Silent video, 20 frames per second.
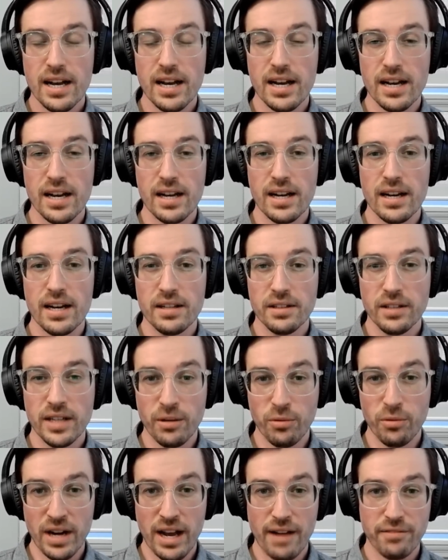Uh,
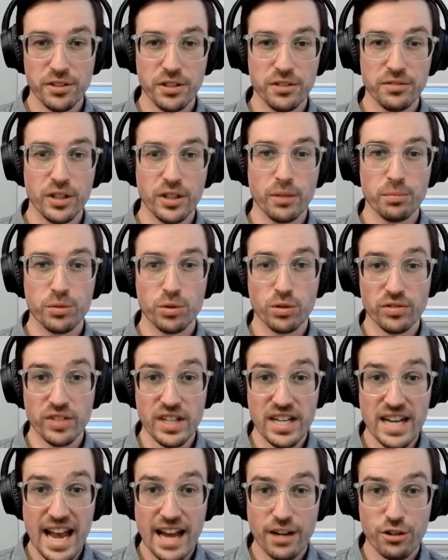it would have to develop sort of
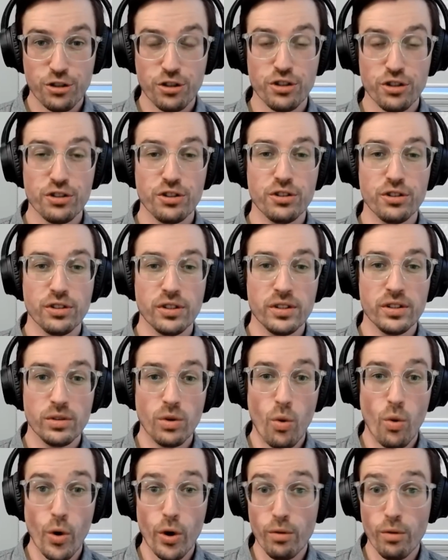right. a national
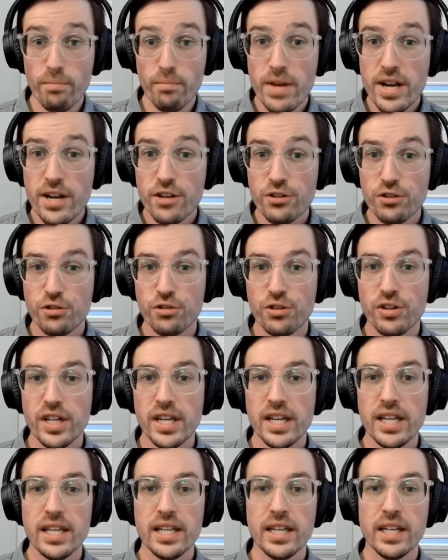oil
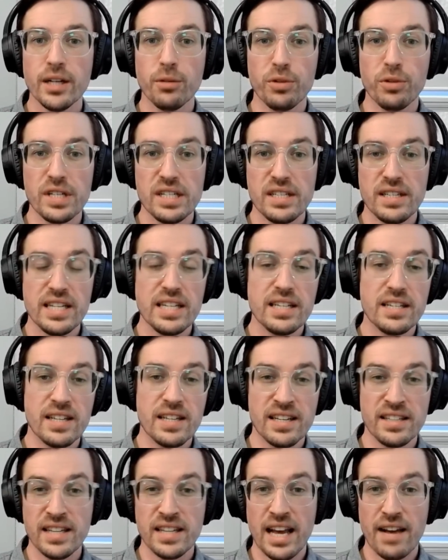ministry. It would need
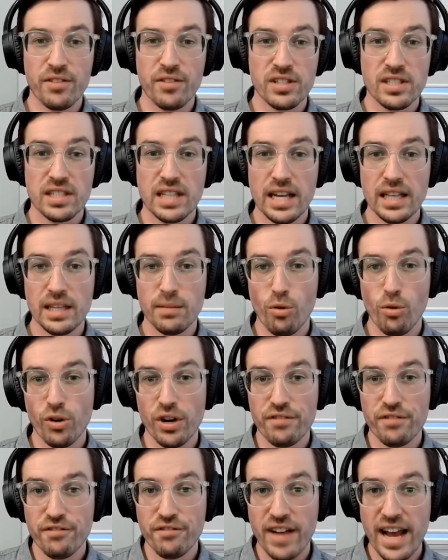to, to have a slightly
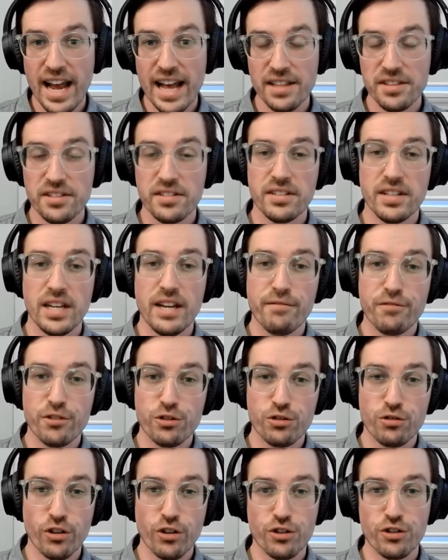more advanced
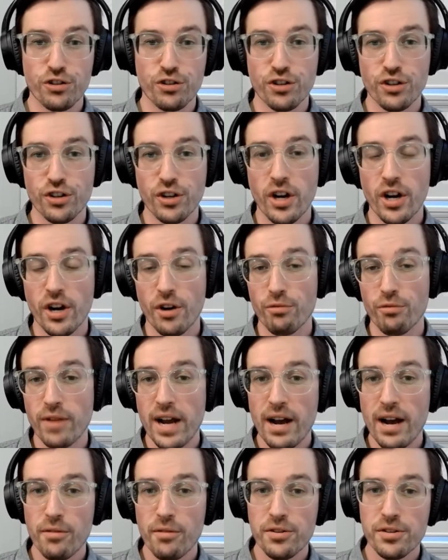infrastructure
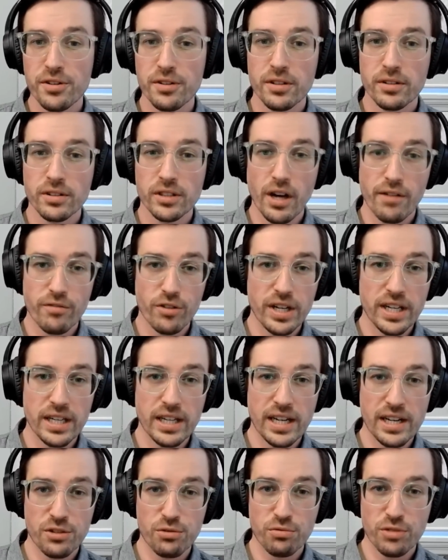around
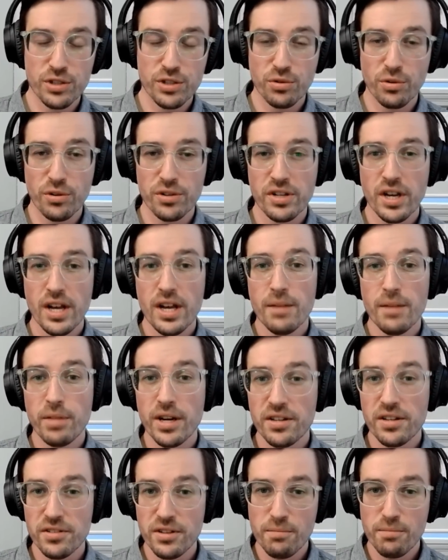governing its resource.
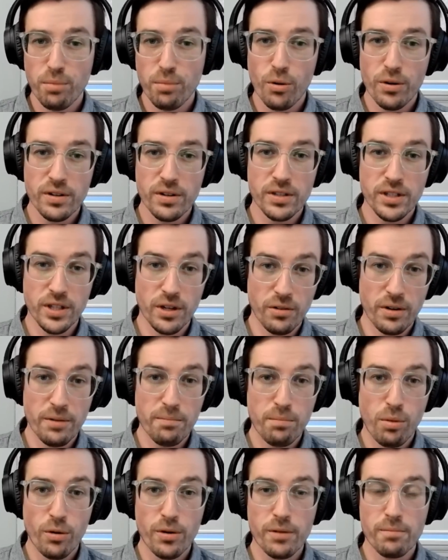Because an important, you know, an
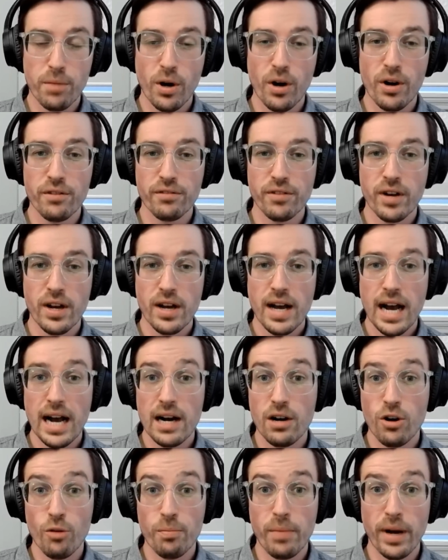important part of
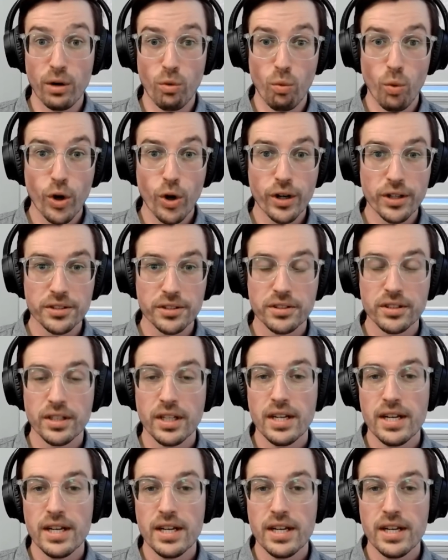how OPEC works